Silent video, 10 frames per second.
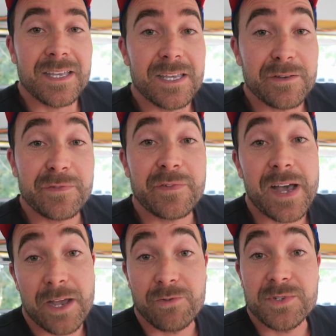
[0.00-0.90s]

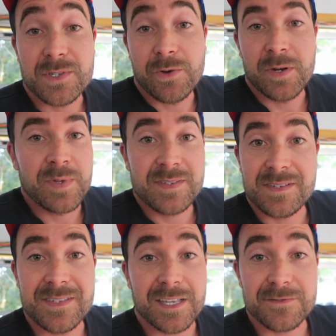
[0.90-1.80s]
if I was going to be
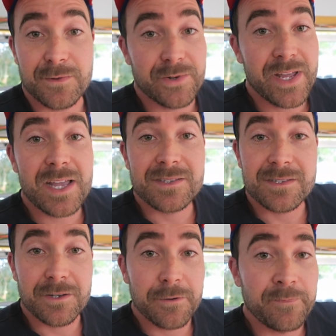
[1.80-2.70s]
successful or not.
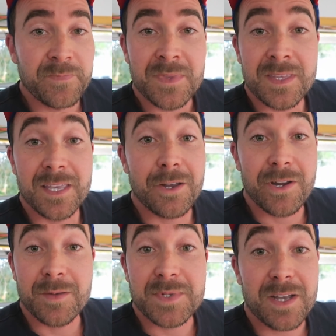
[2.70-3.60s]
So
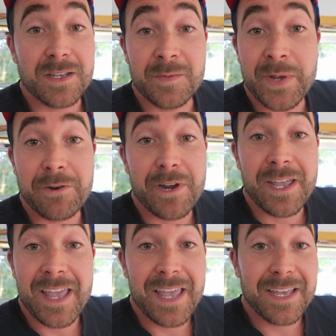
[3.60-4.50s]
here I am talking to my
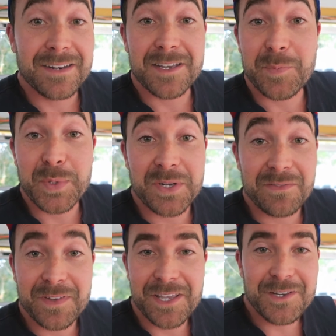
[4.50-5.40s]
right hand,
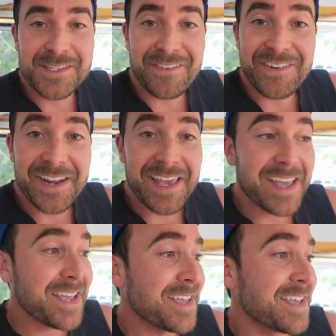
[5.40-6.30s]
uploading videos every
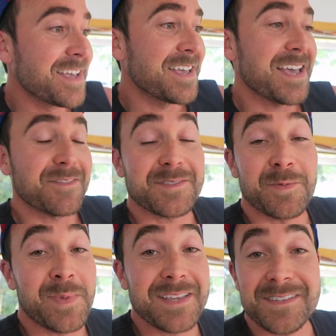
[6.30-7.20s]
day, have some
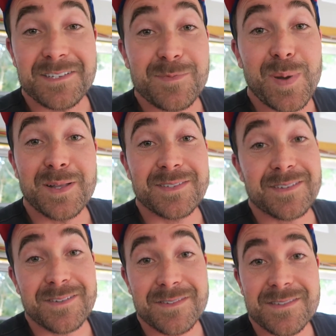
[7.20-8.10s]
amazing
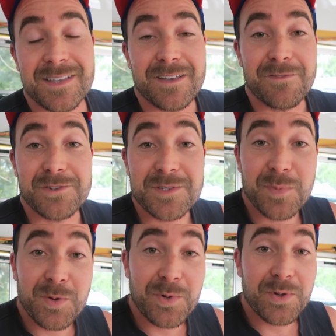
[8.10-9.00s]
sponsors, uh, Virgin
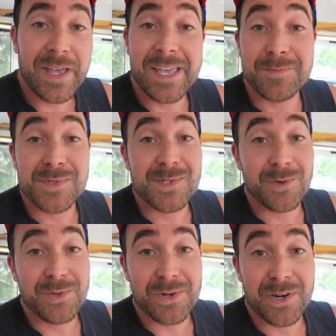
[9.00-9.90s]
Mobile, AM
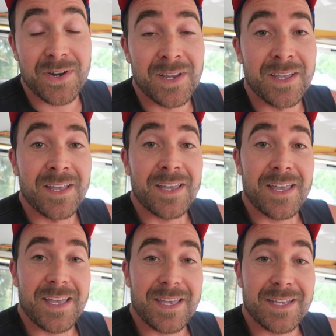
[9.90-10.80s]
Solar,
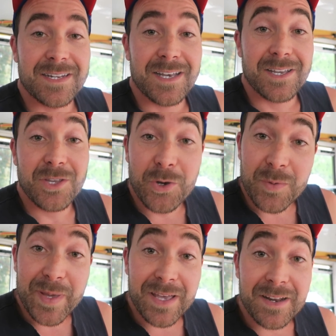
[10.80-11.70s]
and uh,
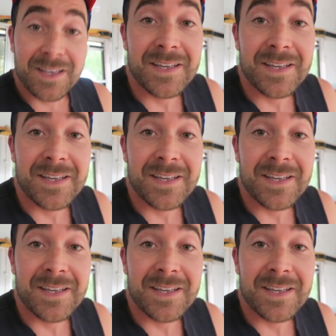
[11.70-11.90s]
Yoga Bed,